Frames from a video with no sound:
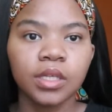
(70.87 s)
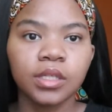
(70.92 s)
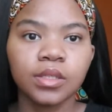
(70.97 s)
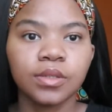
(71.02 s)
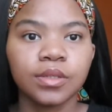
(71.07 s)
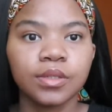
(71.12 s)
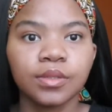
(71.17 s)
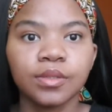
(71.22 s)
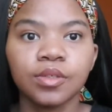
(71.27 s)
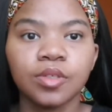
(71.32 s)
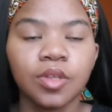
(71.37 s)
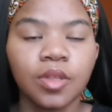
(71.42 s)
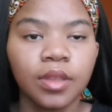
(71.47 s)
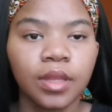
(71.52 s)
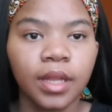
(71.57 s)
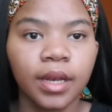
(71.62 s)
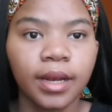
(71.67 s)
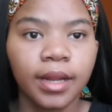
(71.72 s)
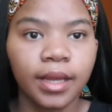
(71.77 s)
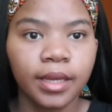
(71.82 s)
so I'm switching
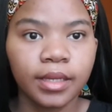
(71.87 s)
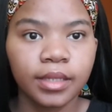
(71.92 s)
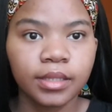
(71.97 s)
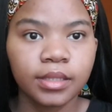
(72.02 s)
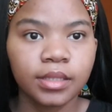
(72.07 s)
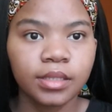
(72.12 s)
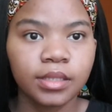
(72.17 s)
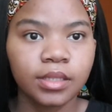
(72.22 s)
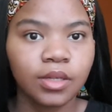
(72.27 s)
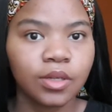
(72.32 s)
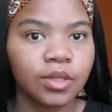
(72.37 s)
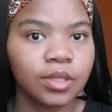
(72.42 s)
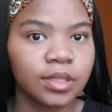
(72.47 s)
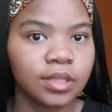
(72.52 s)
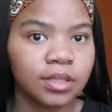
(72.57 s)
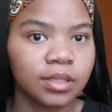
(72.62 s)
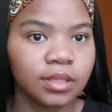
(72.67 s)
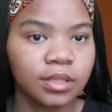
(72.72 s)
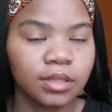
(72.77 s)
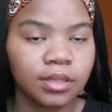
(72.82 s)
the lights
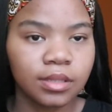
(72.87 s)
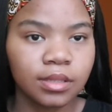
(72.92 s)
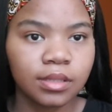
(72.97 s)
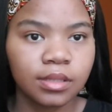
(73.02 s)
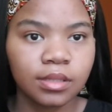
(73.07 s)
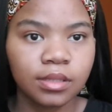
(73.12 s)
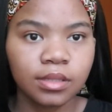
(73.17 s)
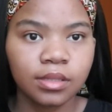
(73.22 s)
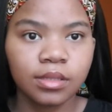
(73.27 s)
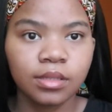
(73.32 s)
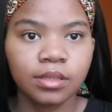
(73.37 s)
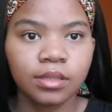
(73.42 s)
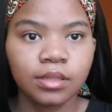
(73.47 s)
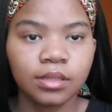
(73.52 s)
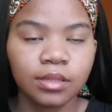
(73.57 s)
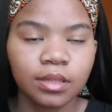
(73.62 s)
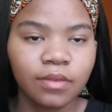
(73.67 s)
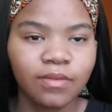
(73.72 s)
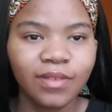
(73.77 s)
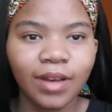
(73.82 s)
because
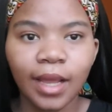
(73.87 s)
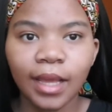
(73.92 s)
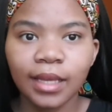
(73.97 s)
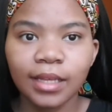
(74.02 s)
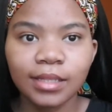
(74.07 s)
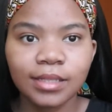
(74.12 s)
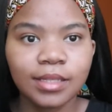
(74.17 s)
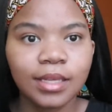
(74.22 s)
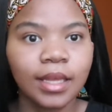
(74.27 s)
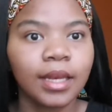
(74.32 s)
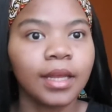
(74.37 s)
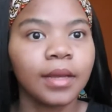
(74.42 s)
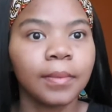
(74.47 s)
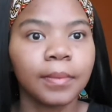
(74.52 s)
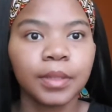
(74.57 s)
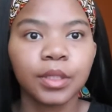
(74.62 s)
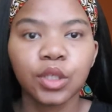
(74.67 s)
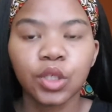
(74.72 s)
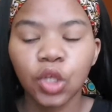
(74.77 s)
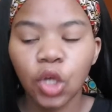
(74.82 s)
I feel like it's getting a
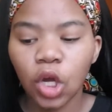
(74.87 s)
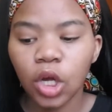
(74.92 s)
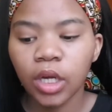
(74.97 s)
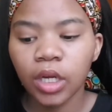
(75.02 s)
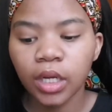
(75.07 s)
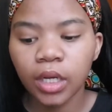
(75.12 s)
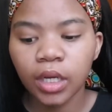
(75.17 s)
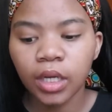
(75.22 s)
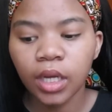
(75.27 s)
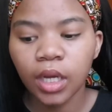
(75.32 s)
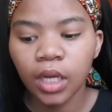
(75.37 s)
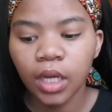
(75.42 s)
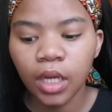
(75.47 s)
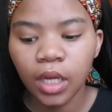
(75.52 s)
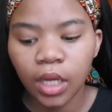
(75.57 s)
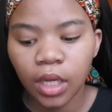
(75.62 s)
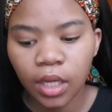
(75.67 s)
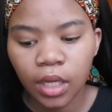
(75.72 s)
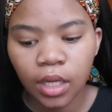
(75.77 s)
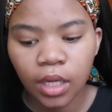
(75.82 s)
bit dark.
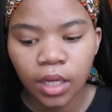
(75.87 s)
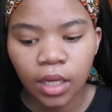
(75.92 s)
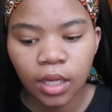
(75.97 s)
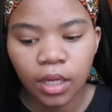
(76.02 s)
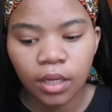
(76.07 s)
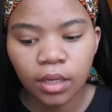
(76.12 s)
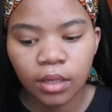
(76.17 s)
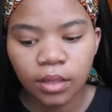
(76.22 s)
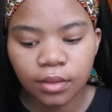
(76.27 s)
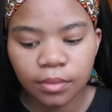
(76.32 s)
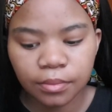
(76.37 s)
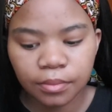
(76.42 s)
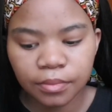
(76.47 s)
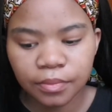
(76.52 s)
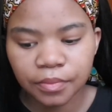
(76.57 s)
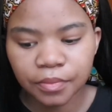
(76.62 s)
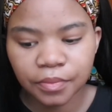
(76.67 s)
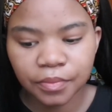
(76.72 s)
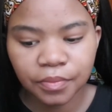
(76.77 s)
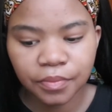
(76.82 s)
Um,
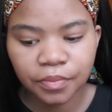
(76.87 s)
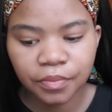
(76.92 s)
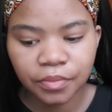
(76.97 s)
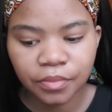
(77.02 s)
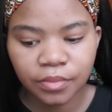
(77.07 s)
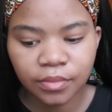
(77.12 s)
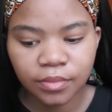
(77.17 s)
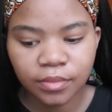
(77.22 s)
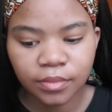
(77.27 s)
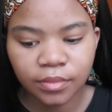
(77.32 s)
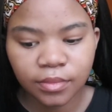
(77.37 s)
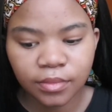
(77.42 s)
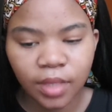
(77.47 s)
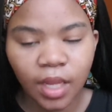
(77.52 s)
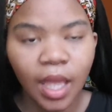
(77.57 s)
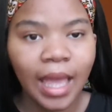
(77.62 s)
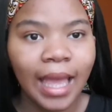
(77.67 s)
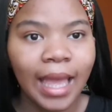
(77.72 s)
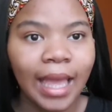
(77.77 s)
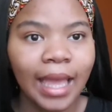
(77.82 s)

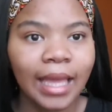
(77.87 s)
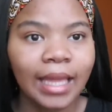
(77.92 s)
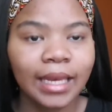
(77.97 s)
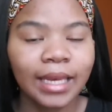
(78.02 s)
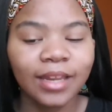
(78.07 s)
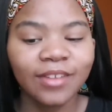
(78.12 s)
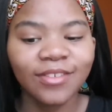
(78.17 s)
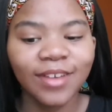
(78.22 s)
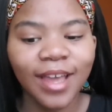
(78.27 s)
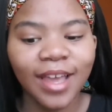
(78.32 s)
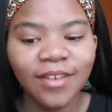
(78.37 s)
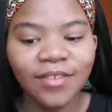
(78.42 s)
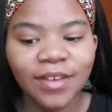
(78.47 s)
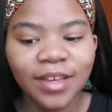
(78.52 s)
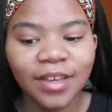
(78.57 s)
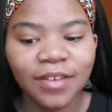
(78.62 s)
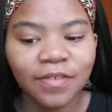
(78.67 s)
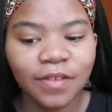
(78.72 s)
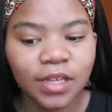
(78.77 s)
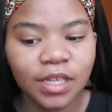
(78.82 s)
never have
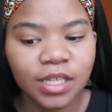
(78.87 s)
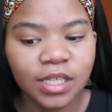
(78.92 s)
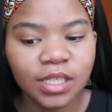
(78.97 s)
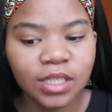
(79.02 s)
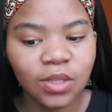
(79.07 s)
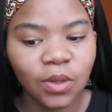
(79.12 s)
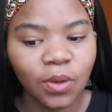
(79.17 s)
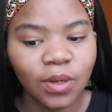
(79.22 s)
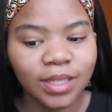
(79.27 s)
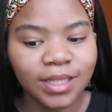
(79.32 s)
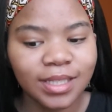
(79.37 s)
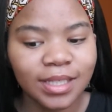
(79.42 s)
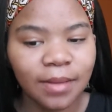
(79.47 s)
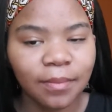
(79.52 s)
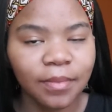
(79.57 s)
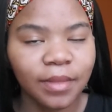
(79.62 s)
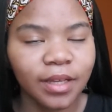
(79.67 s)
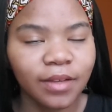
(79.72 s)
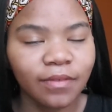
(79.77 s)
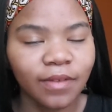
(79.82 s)
I ever stolen
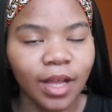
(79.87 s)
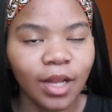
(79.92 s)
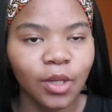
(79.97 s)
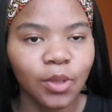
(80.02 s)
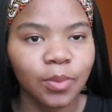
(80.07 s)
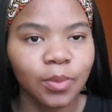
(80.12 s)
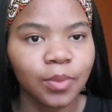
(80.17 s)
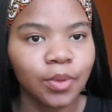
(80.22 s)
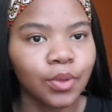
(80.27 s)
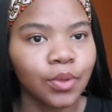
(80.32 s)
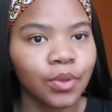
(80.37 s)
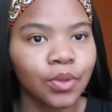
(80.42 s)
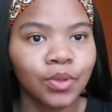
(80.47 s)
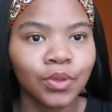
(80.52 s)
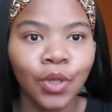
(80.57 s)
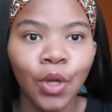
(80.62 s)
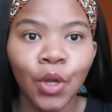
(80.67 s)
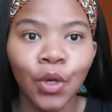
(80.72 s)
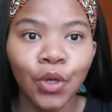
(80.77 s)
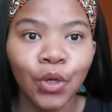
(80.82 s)
something valuable.
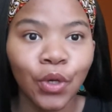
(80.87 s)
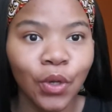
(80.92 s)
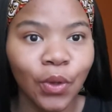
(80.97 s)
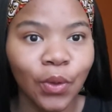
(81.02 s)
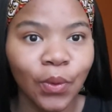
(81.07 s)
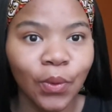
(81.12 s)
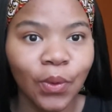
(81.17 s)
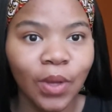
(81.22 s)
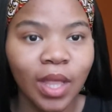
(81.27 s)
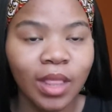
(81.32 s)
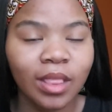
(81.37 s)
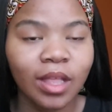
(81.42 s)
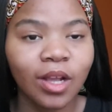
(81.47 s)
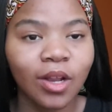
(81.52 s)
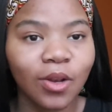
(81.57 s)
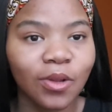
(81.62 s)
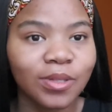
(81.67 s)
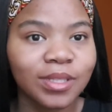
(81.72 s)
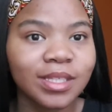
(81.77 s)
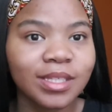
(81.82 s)
No, the
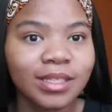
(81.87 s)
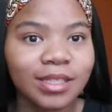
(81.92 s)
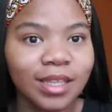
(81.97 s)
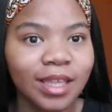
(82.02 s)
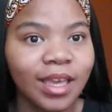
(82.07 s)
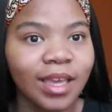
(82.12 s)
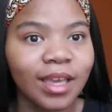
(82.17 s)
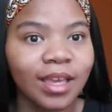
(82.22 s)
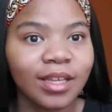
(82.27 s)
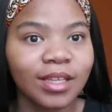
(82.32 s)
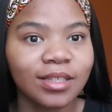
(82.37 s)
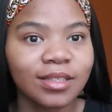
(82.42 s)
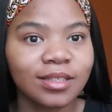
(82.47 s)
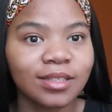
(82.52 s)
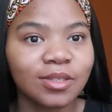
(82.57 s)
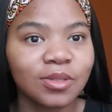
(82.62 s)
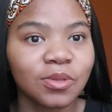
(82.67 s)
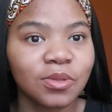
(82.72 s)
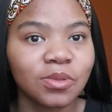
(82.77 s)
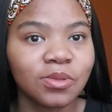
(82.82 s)
closest thing
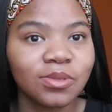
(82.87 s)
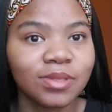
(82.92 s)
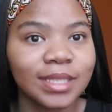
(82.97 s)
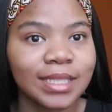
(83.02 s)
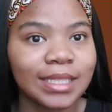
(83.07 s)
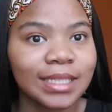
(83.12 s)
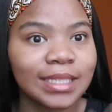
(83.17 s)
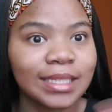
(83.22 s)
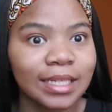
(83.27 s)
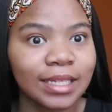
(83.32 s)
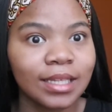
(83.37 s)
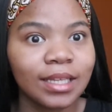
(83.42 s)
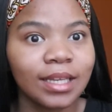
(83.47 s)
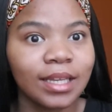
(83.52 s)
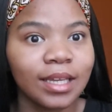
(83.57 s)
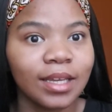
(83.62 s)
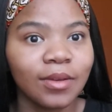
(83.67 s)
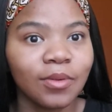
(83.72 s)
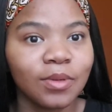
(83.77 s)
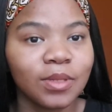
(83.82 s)
to
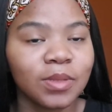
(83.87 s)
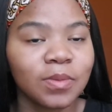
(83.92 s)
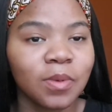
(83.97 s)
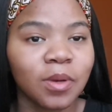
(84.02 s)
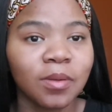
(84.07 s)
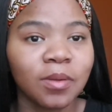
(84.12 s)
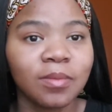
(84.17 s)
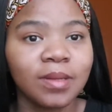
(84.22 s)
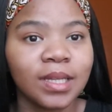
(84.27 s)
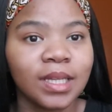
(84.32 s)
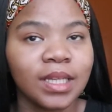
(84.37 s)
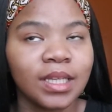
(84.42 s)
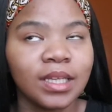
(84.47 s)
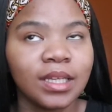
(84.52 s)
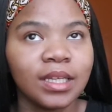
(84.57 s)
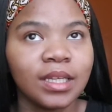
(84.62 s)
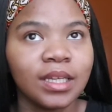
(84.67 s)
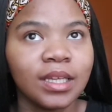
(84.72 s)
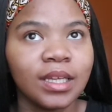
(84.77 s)
stealing was probably